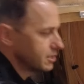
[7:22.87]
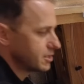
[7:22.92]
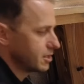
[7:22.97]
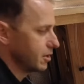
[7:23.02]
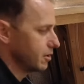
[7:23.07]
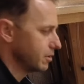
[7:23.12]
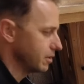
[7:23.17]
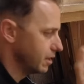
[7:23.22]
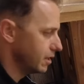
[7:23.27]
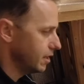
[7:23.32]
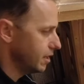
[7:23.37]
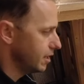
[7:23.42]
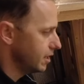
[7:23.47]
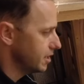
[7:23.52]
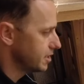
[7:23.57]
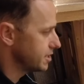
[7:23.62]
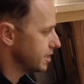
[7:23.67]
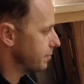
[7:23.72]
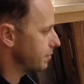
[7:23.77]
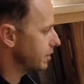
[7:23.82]
So,
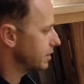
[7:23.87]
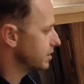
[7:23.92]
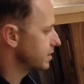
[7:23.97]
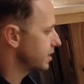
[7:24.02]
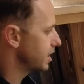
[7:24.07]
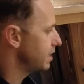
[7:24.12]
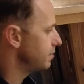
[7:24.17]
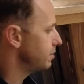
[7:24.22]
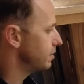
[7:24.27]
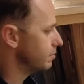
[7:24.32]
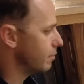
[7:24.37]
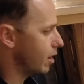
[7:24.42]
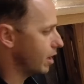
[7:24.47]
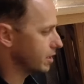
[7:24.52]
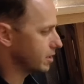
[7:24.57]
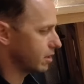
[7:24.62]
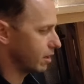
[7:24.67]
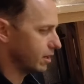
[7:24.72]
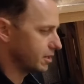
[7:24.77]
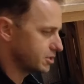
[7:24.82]
something to keep in
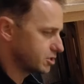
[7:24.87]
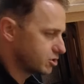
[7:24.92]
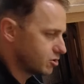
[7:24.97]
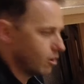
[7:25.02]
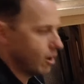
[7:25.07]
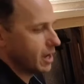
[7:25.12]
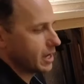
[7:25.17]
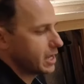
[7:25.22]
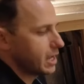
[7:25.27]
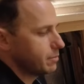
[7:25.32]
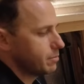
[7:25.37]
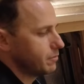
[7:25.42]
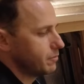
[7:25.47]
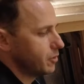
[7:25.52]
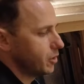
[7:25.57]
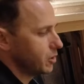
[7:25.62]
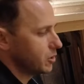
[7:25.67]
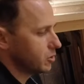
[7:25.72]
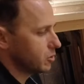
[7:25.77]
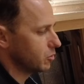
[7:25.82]
mind, guys. Try and keep them
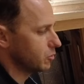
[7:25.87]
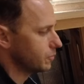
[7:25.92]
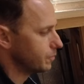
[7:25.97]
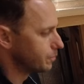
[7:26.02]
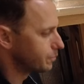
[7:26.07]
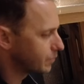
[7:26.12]
vertical.